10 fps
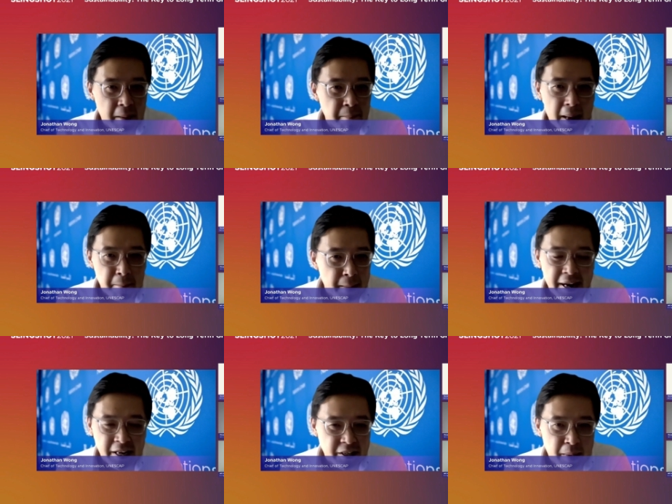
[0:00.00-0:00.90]

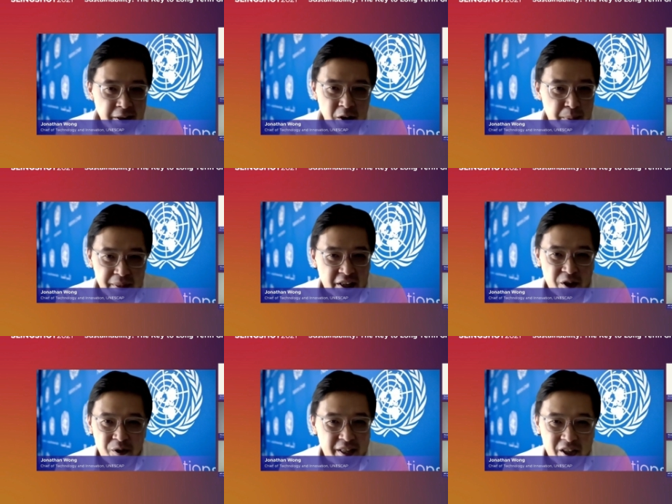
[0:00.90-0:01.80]
You may not be that
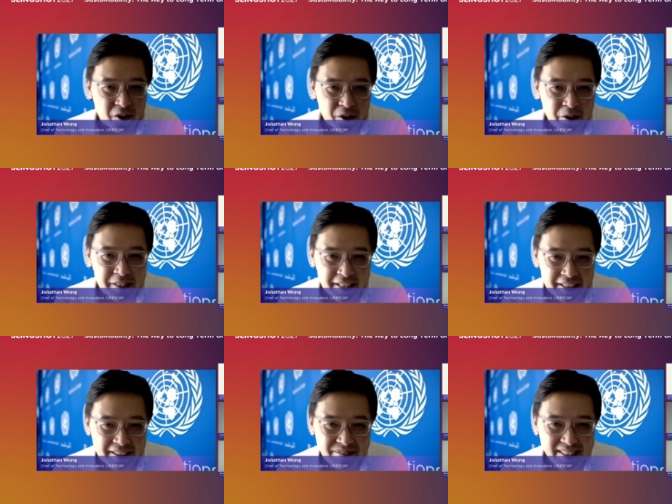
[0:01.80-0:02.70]
unicorn who's going
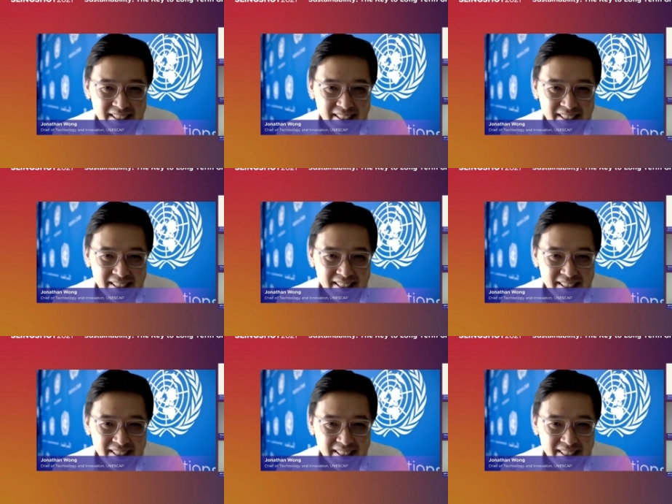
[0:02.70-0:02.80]
to